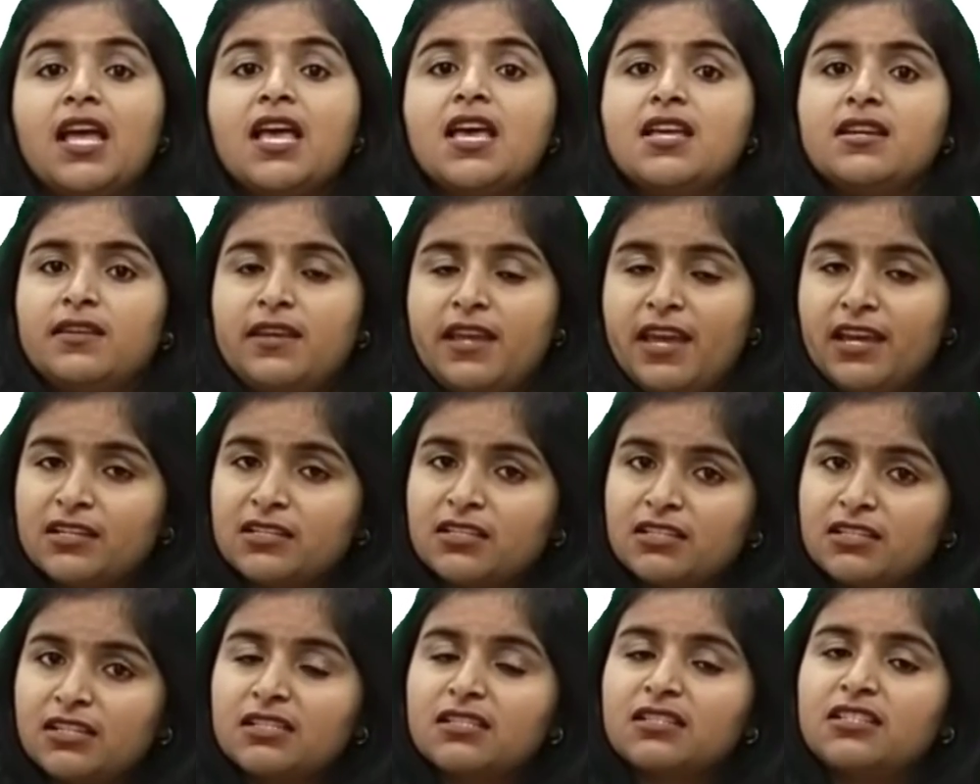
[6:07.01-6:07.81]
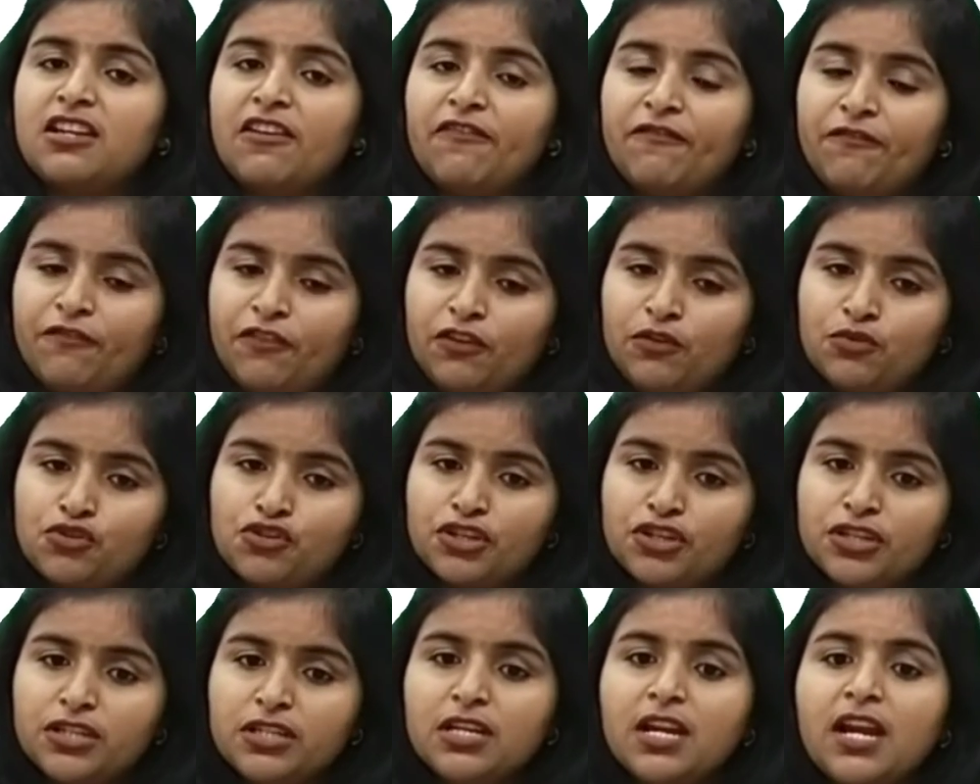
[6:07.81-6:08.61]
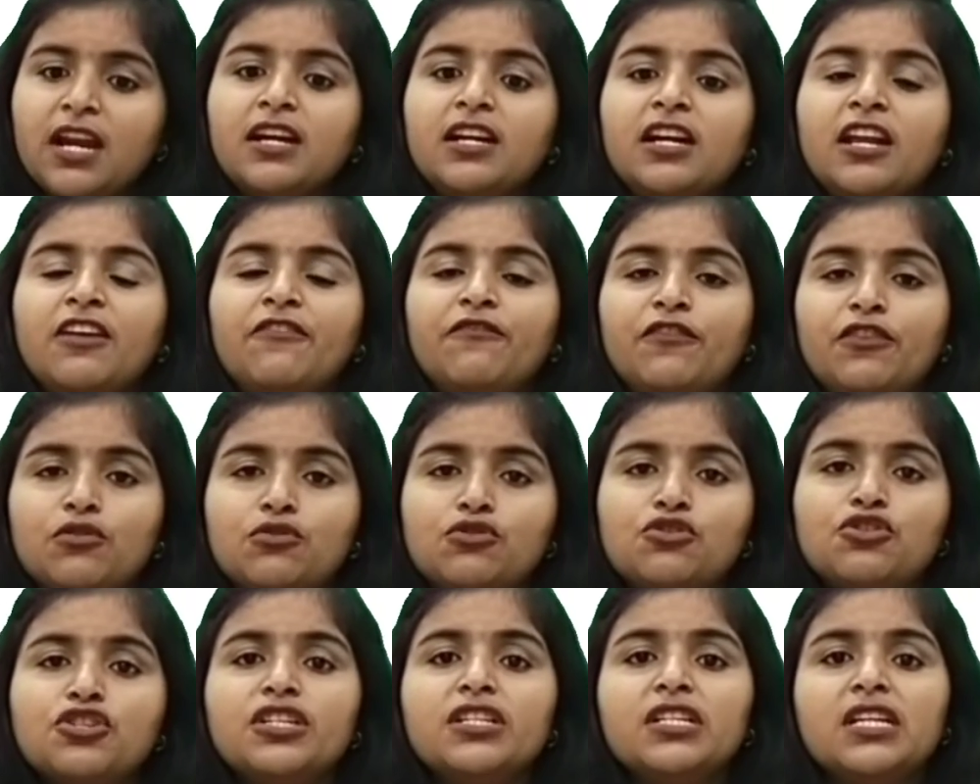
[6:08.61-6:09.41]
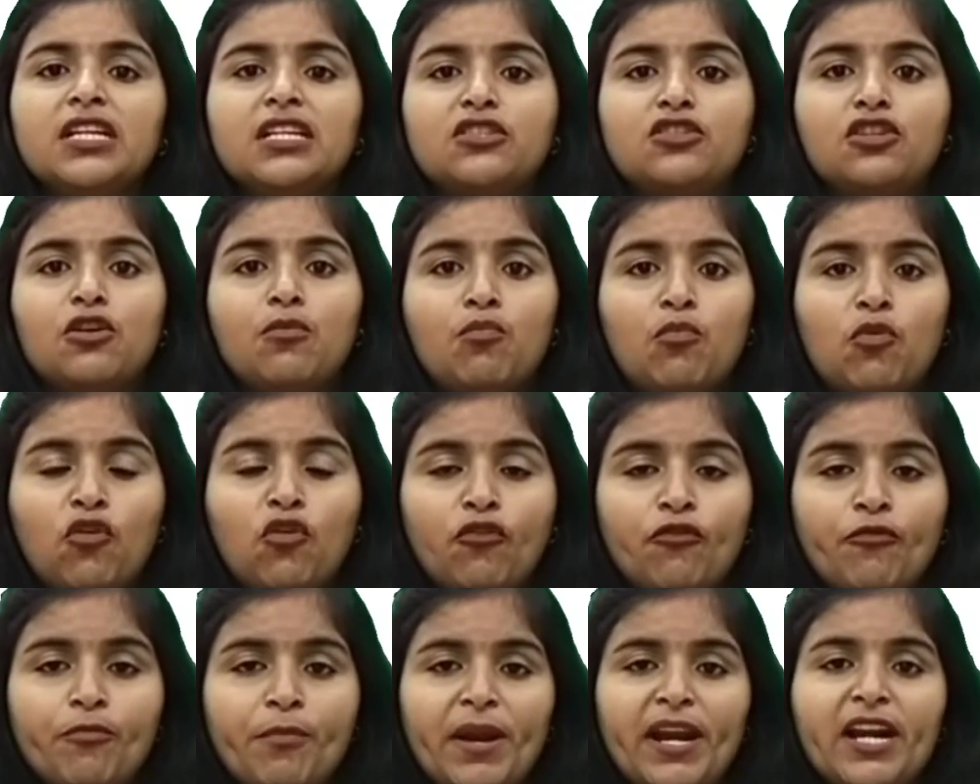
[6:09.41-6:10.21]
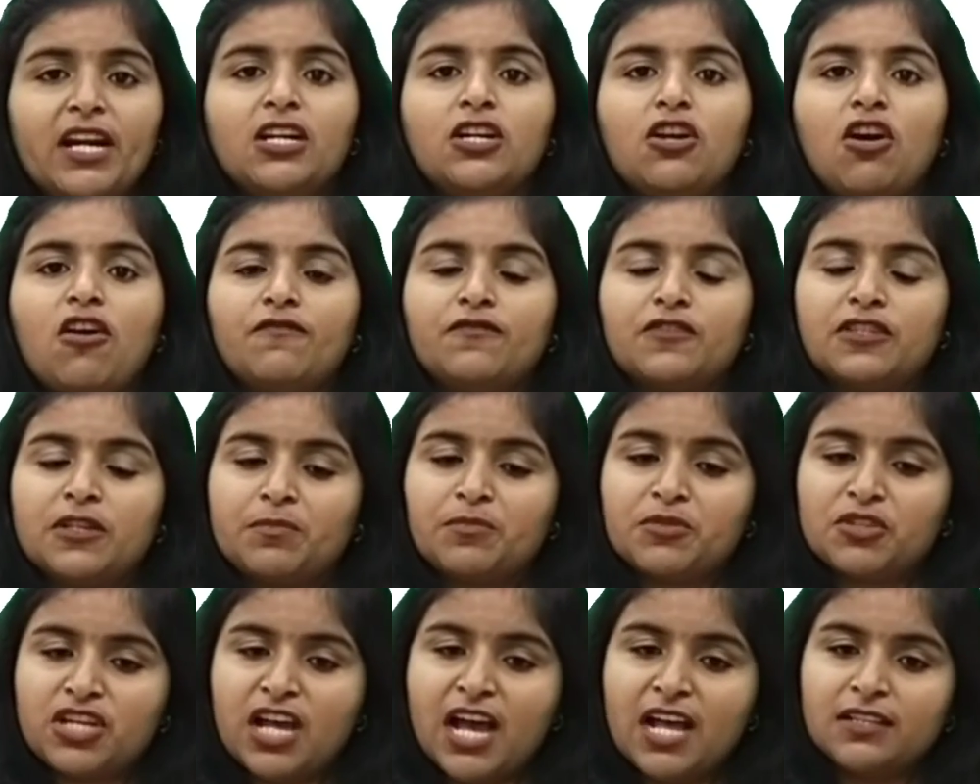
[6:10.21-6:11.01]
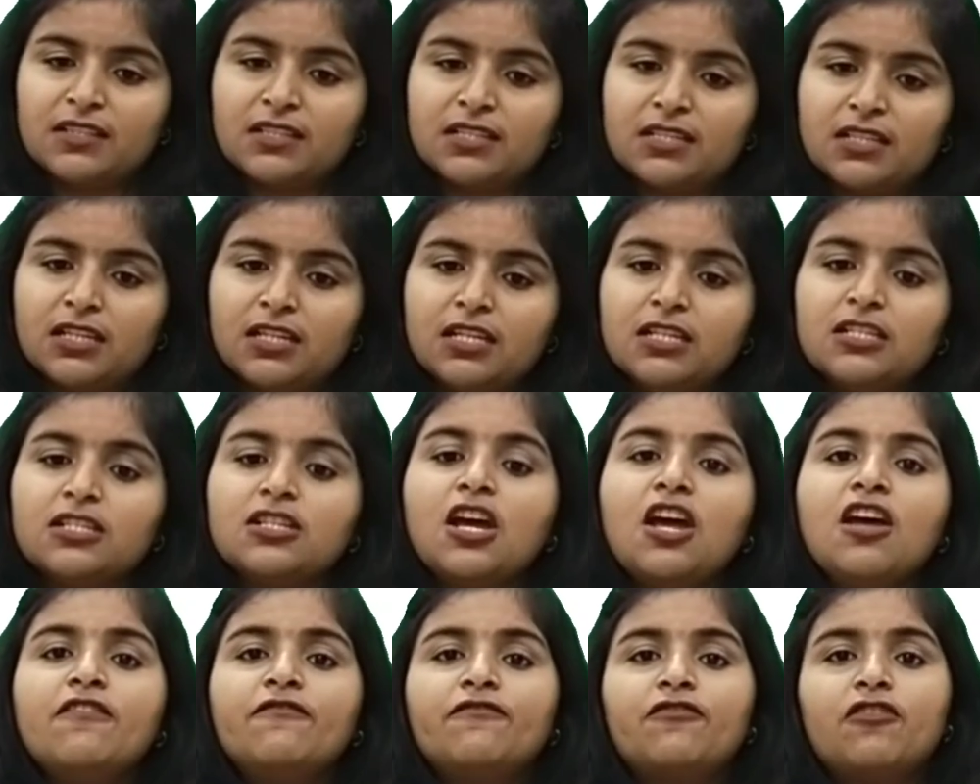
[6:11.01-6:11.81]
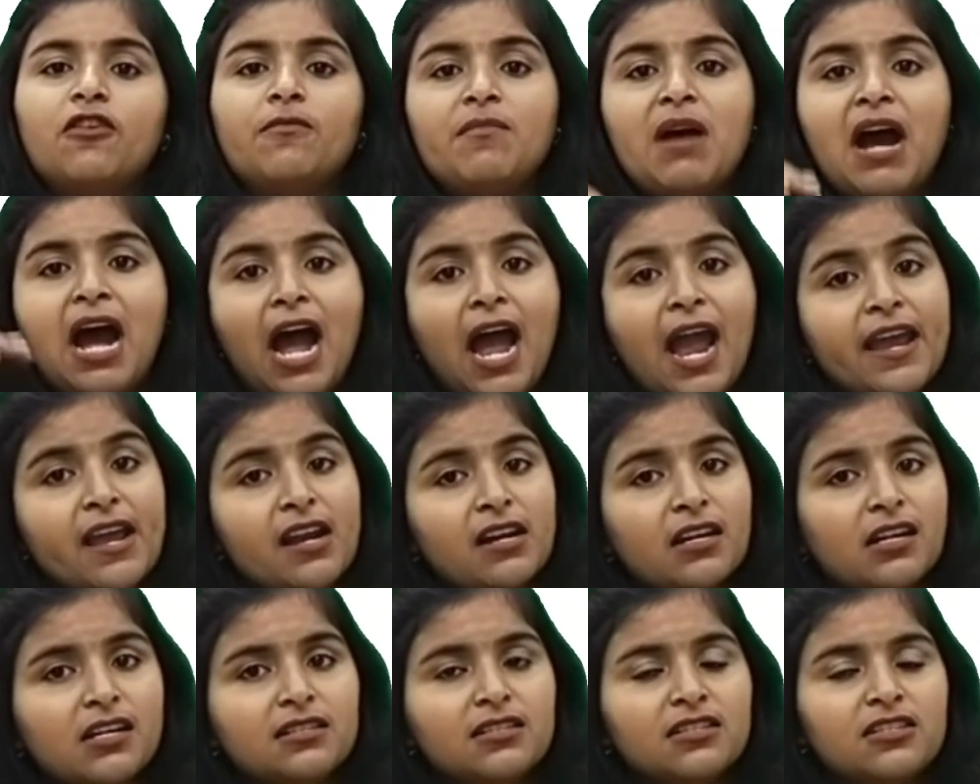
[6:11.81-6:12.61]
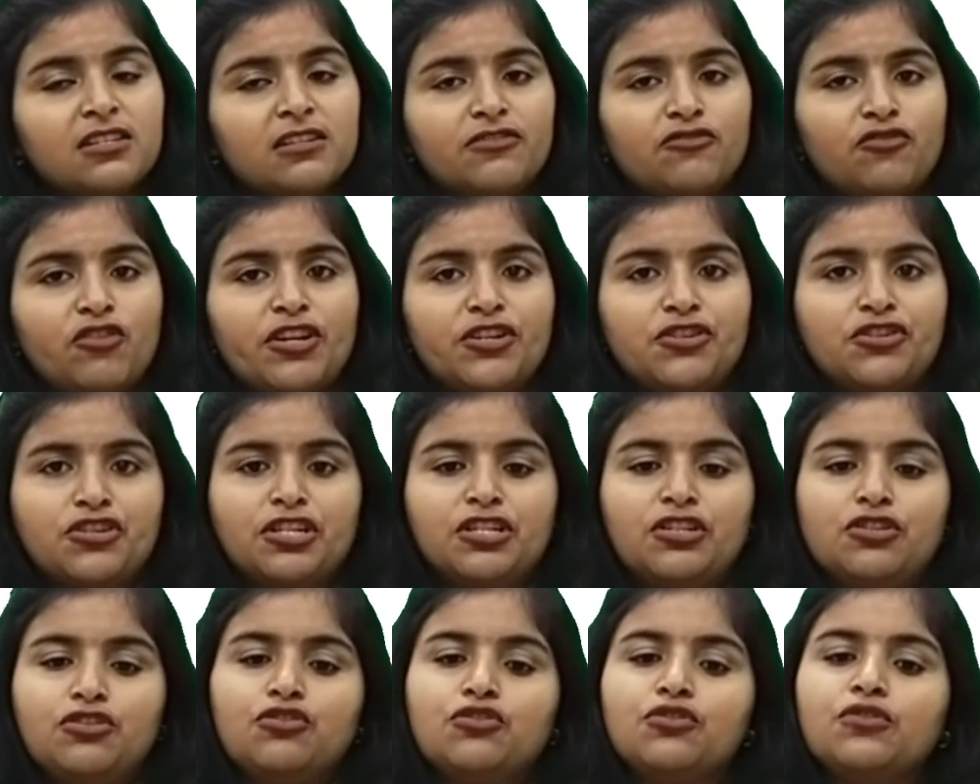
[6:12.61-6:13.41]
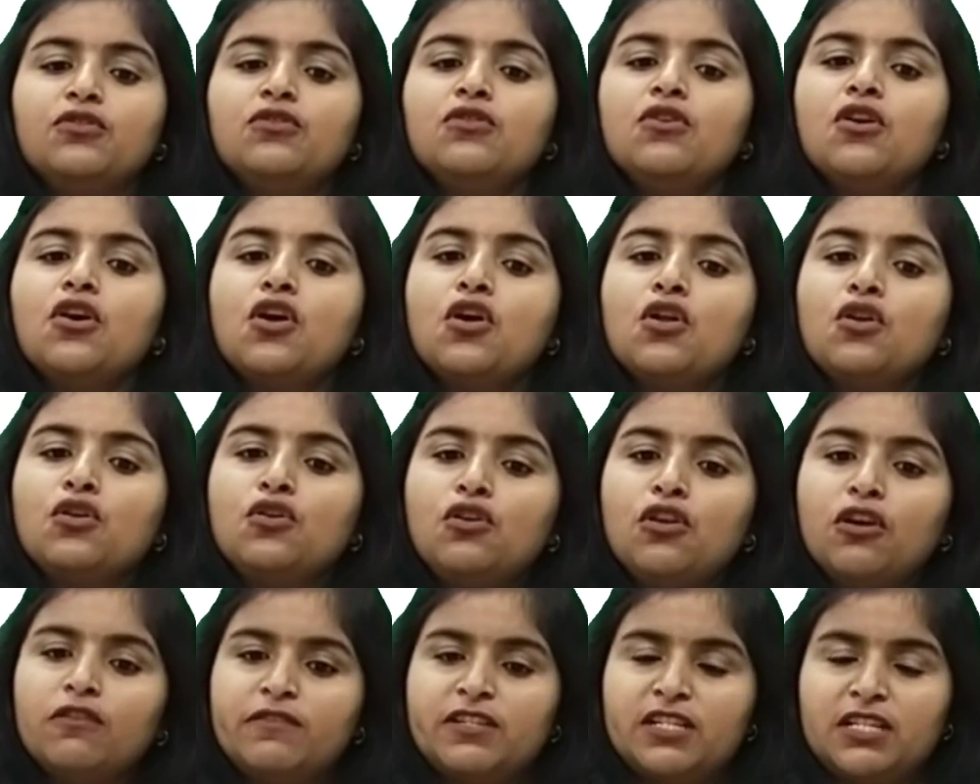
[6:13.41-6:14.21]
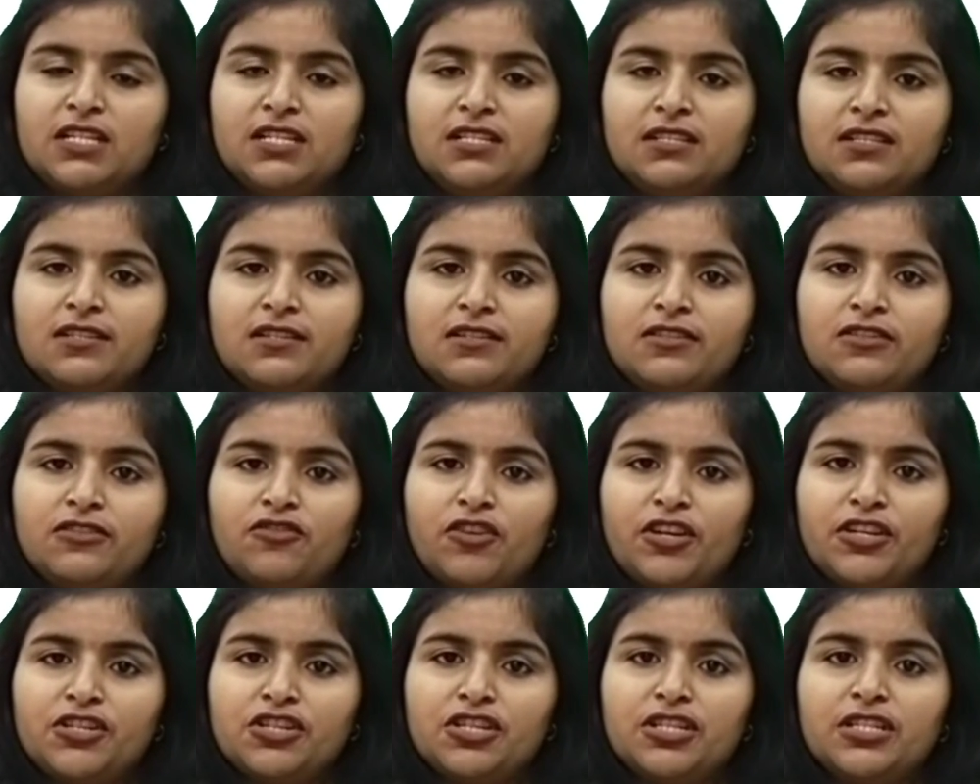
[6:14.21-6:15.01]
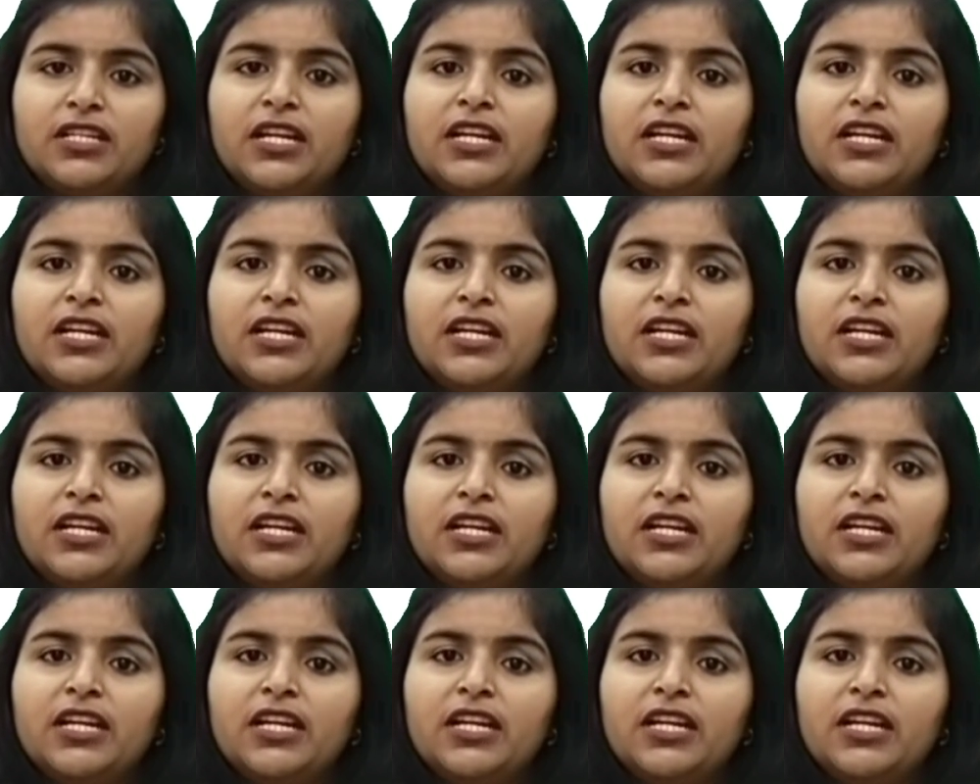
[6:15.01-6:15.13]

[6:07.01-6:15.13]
Next is diffusion. Diffusion is the movement of substances from higher concentration to lower concentration.